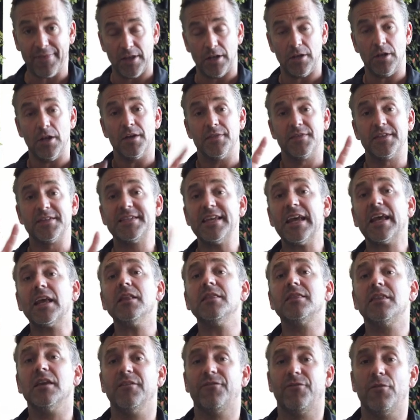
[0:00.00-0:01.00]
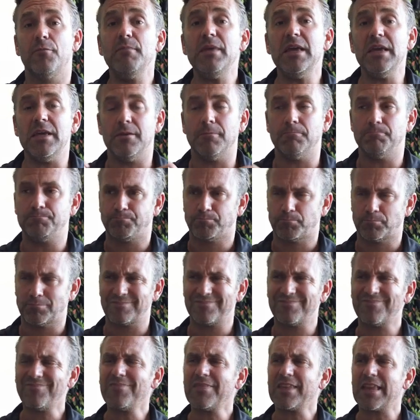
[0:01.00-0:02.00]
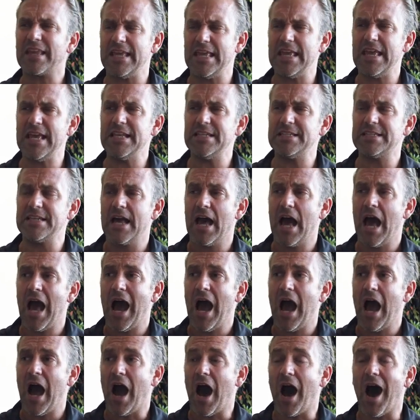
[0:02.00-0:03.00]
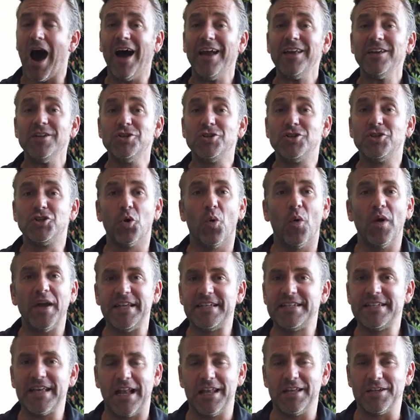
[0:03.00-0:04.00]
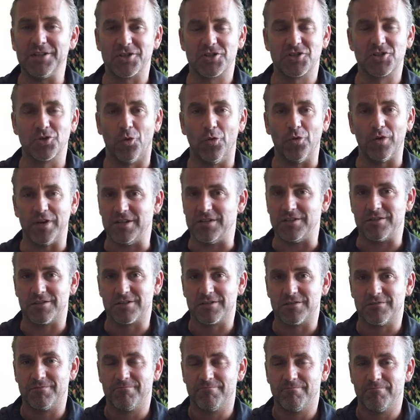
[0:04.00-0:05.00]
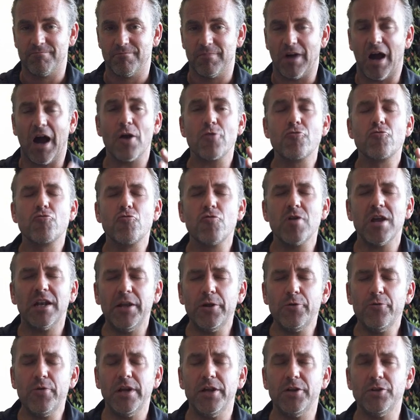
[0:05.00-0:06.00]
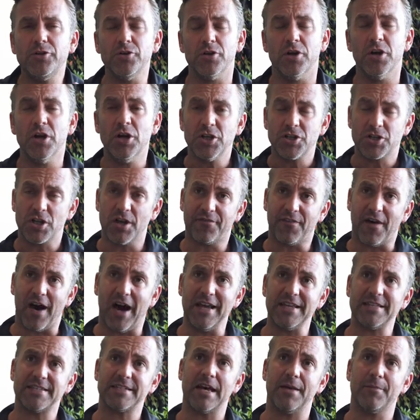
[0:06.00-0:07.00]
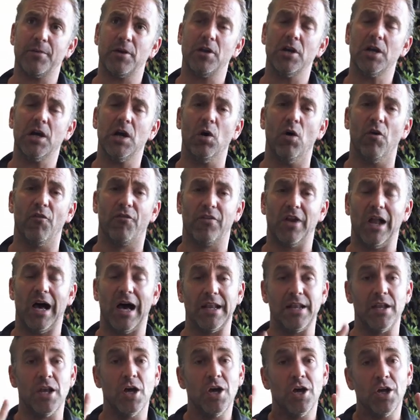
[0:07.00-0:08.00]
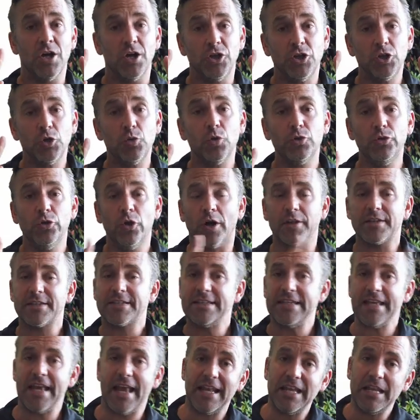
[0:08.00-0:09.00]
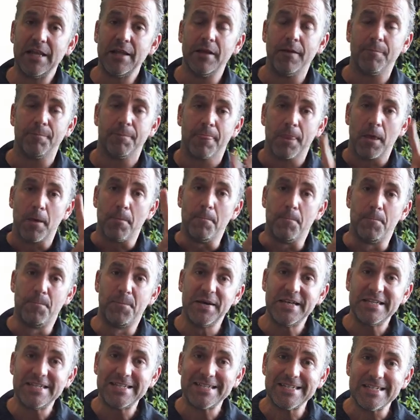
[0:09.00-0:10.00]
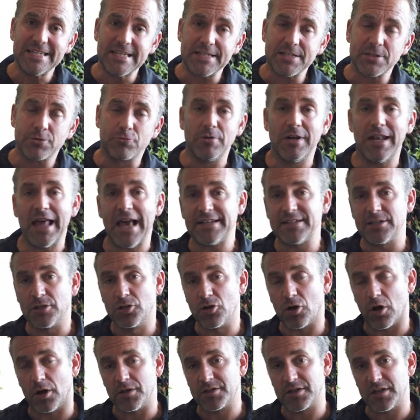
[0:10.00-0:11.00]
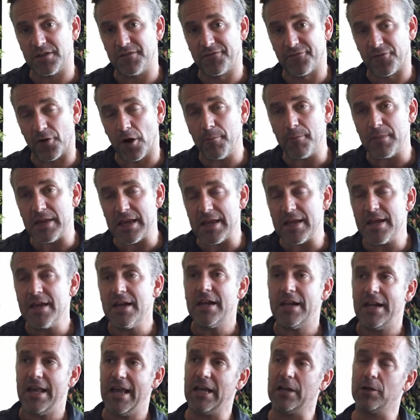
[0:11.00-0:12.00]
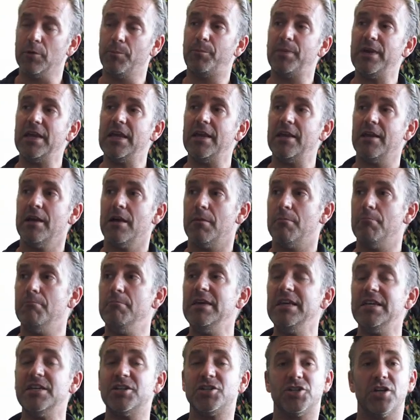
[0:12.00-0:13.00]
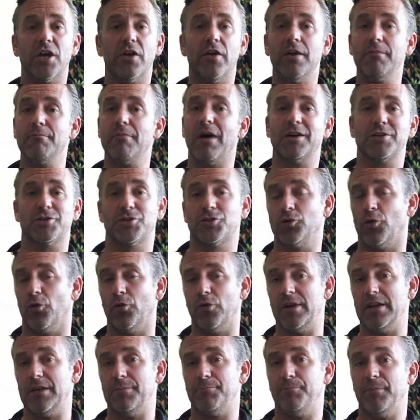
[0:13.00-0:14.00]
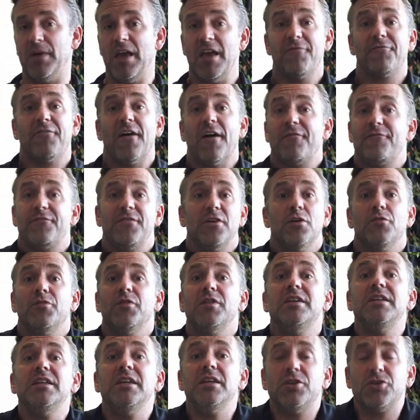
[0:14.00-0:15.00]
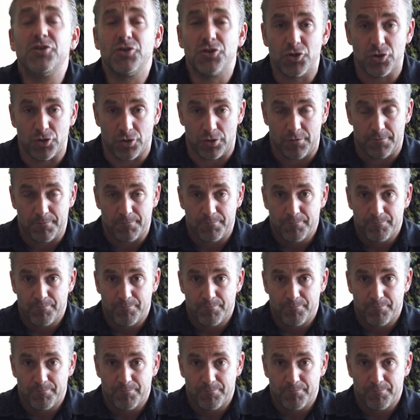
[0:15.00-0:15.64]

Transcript: And then the second thing for me is I enjoy telling stories. I really, really do. So if I say I'm going to go offline, you will not see any business related content from me. It'll be me sharing my story if I feel the need to.